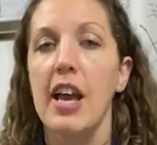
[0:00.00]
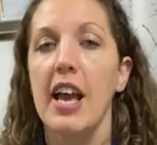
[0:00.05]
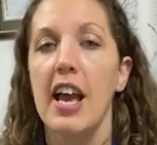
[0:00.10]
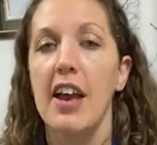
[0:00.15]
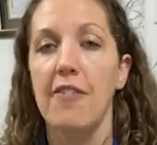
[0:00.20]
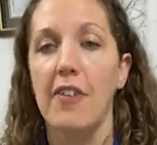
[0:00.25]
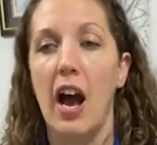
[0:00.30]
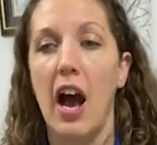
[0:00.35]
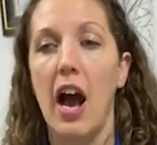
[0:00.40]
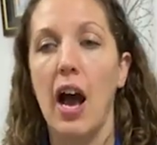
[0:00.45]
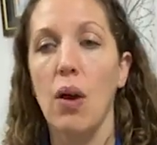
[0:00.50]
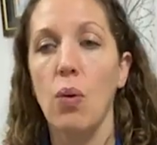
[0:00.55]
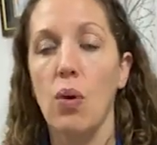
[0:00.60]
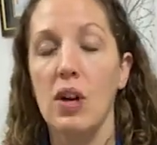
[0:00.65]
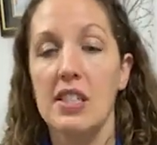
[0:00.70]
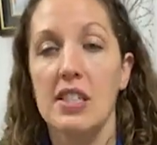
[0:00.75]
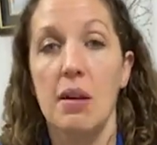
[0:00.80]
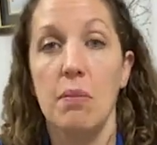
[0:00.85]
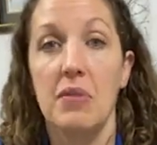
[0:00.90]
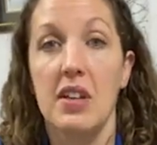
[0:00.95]
If I
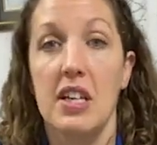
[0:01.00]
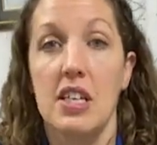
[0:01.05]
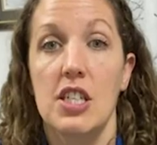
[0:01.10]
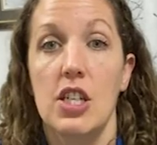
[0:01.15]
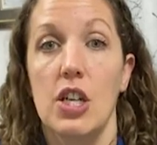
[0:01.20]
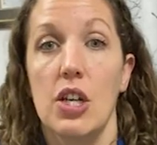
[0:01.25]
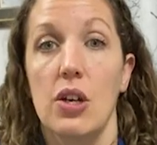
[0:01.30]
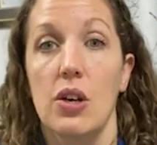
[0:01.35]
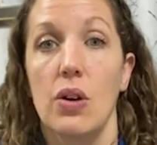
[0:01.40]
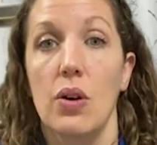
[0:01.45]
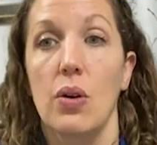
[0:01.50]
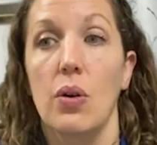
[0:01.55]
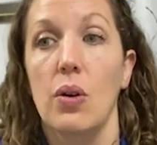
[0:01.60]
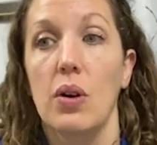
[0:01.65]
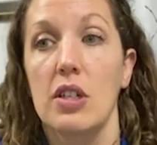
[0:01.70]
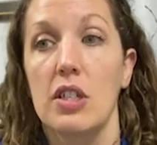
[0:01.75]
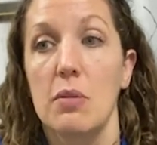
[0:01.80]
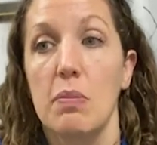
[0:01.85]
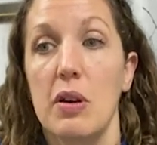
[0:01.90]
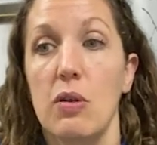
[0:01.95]
want something
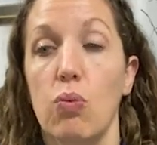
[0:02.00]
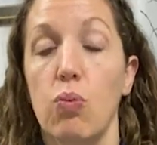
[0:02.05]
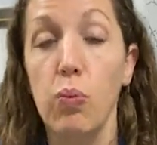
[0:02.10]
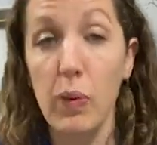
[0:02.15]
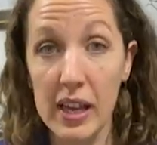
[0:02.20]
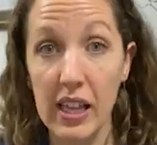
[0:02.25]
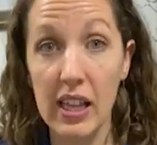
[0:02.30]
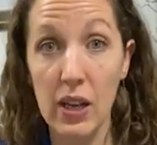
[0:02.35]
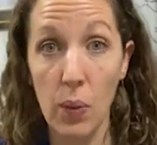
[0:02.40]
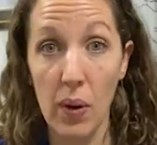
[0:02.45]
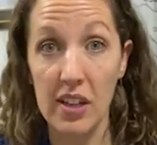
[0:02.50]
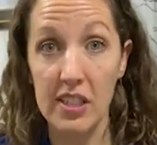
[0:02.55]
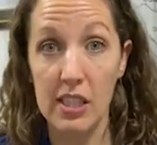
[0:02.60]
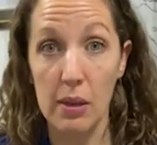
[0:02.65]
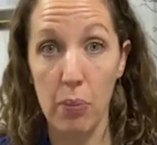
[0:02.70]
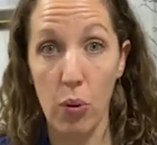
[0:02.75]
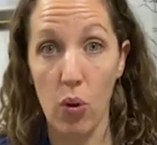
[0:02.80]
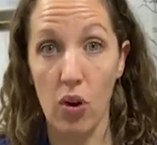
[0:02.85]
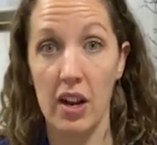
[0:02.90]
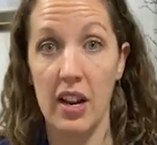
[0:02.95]
to be really well
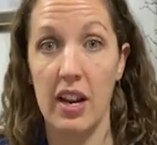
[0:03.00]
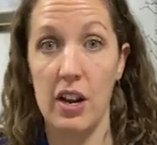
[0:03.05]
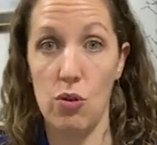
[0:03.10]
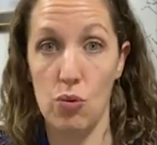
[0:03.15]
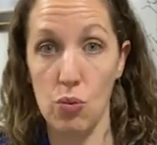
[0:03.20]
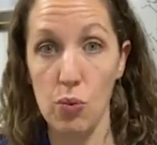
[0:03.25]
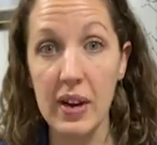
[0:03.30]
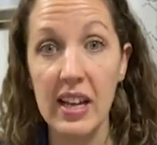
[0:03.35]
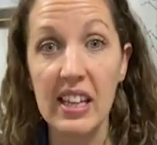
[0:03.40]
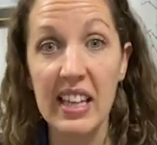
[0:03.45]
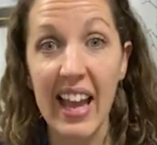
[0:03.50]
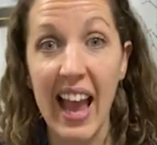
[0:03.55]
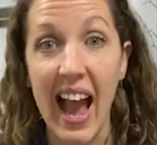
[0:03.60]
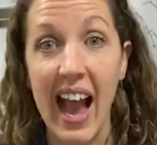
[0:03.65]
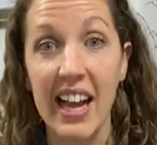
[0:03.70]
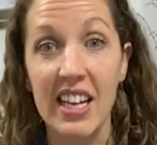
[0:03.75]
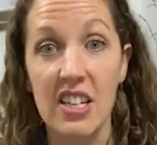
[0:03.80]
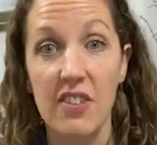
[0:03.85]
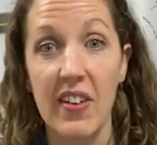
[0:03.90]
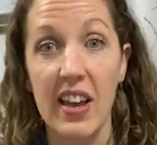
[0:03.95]
supported and really
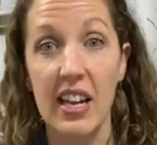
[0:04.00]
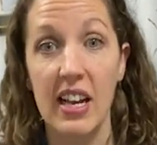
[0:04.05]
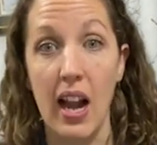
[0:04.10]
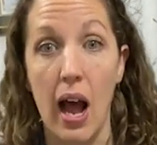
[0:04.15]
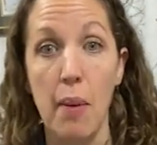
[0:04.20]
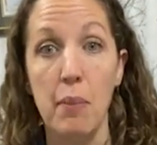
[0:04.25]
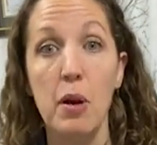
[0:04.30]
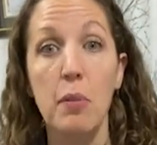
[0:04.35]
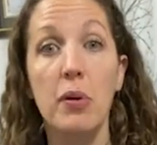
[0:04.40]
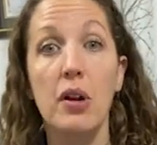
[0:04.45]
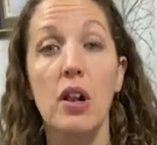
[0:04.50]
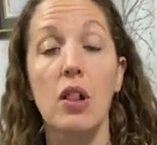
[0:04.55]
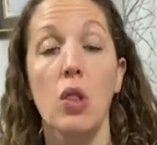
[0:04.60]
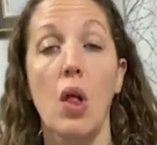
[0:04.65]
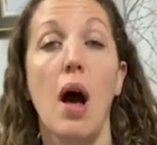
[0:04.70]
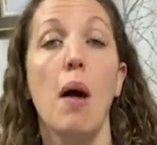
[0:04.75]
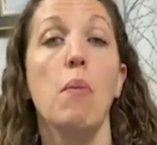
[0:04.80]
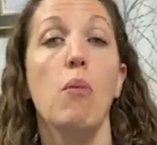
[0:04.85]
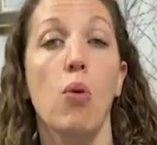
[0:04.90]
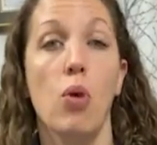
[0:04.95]
activated, I'm going to put a
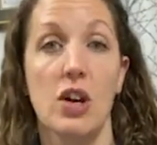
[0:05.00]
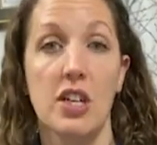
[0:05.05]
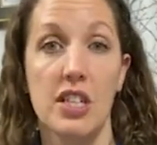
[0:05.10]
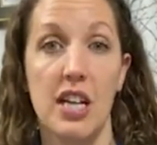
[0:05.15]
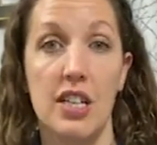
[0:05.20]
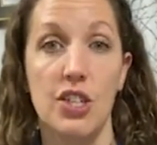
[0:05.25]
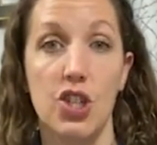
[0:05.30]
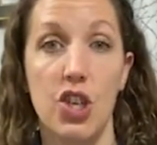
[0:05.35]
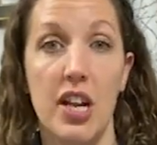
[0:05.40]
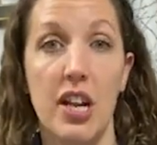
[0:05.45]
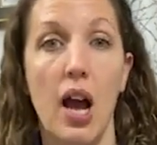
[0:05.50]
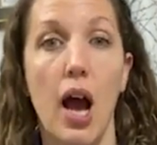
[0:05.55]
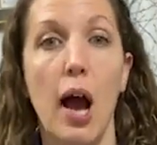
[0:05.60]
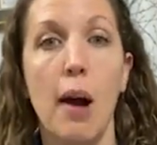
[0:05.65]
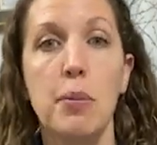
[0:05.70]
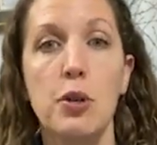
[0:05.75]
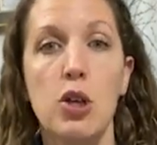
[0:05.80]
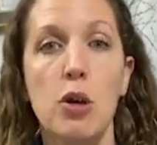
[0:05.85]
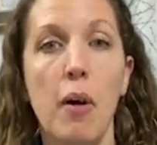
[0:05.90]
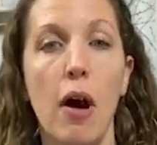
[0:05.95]
lot more tension,
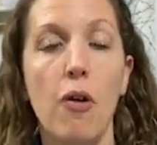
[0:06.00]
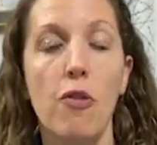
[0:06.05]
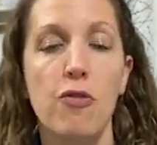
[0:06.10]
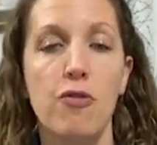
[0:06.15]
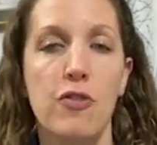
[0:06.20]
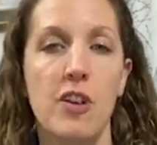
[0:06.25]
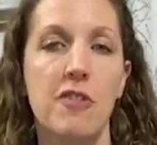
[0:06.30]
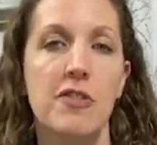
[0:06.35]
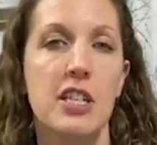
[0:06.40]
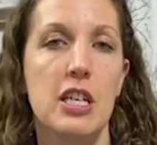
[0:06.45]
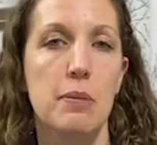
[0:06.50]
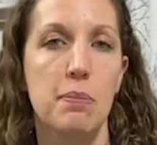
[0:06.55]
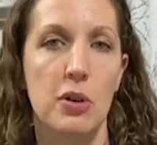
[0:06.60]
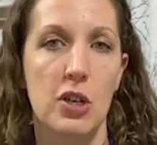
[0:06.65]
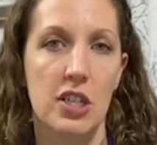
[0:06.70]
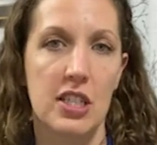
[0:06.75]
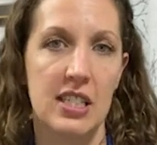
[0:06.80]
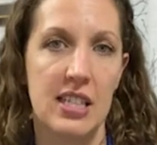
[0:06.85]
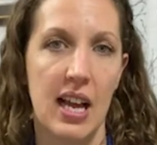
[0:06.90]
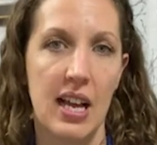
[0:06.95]
up to about
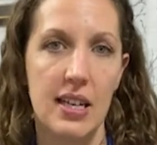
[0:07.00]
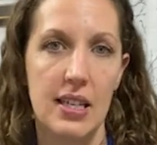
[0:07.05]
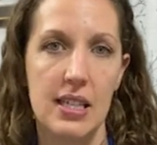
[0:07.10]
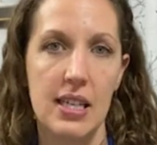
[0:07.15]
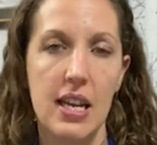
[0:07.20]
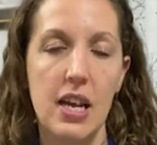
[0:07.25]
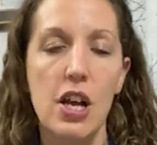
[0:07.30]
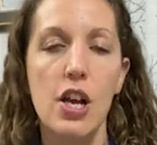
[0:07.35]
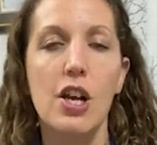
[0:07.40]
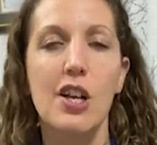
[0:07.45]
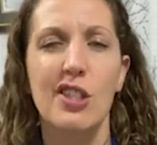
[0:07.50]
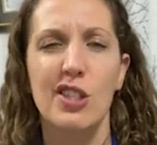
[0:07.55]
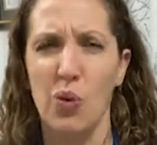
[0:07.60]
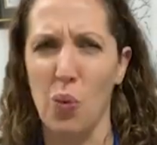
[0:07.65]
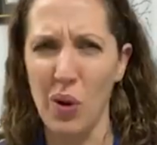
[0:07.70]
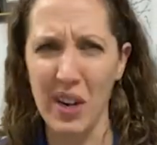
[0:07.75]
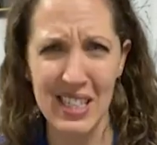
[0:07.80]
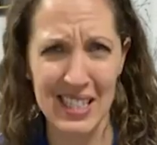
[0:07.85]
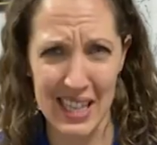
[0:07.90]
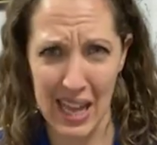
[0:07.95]
50%. So
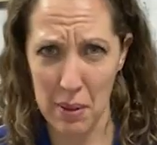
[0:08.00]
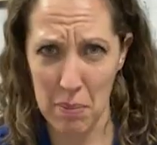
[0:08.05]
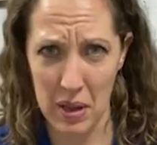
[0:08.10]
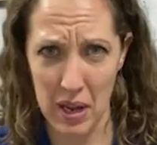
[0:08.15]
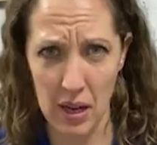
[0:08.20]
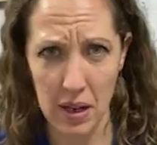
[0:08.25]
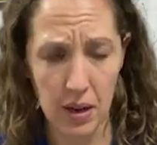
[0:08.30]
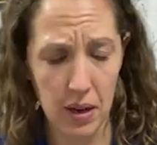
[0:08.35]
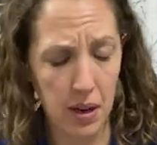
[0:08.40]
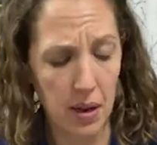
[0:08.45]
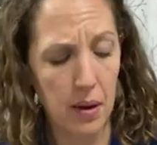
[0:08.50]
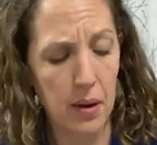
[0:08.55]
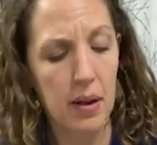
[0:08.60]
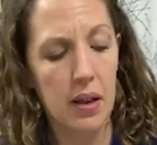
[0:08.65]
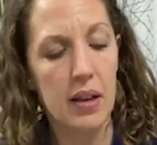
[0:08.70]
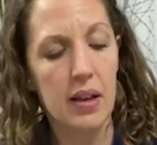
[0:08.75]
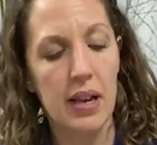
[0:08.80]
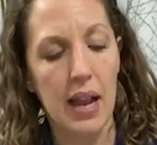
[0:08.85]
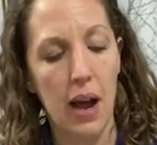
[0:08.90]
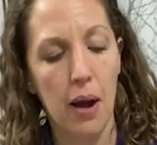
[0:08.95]
what does that mean?
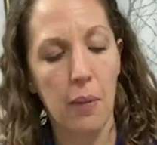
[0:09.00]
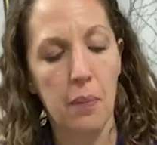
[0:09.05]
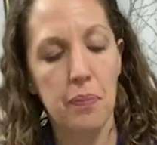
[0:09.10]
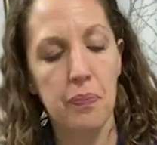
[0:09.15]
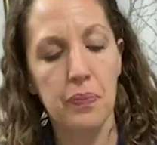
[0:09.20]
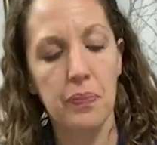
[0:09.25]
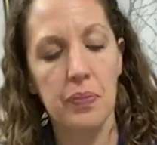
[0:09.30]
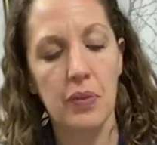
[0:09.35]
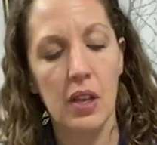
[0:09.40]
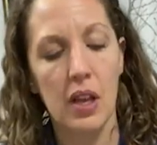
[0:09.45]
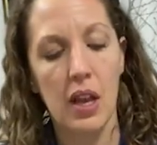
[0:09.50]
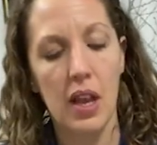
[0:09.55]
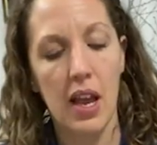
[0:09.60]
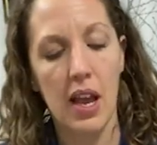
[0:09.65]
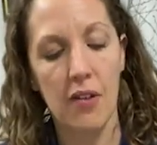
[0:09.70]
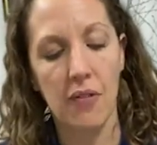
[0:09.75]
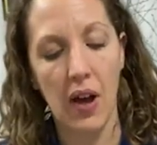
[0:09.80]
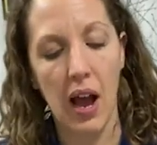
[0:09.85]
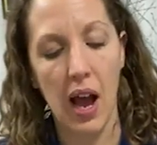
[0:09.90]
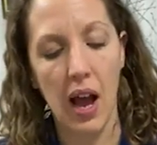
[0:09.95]
Now,
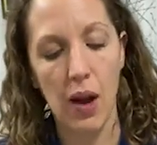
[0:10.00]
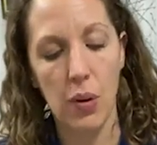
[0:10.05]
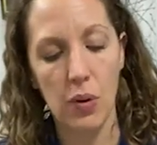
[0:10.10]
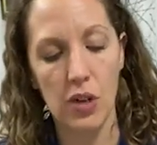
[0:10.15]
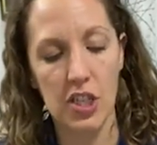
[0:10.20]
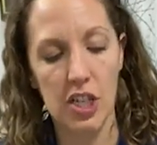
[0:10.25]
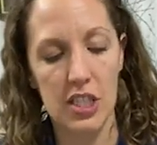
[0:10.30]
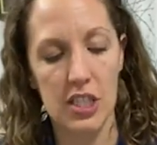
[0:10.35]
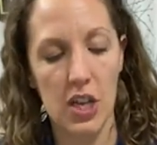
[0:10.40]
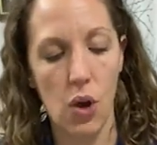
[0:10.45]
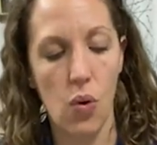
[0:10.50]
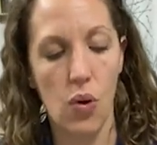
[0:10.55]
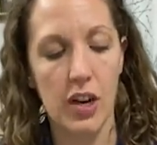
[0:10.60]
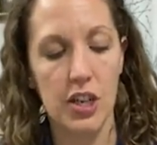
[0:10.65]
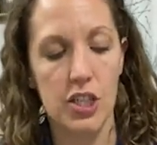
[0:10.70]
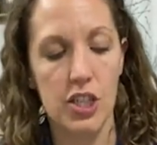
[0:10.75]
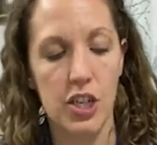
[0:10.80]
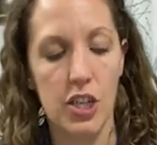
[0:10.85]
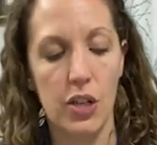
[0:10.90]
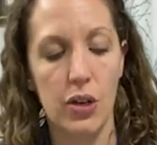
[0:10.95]
if I were just
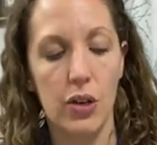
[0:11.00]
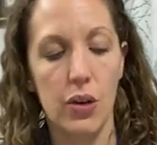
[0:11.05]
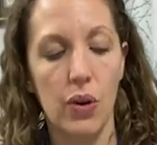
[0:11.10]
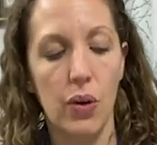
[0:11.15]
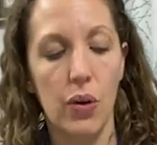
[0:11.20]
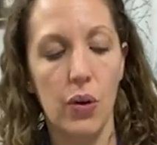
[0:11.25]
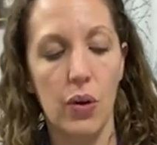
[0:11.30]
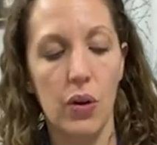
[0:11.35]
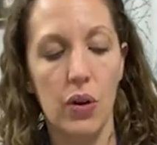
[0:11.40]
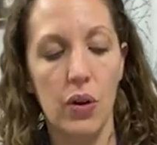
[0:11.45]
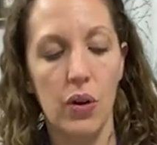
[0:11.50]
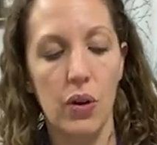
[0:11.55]
going to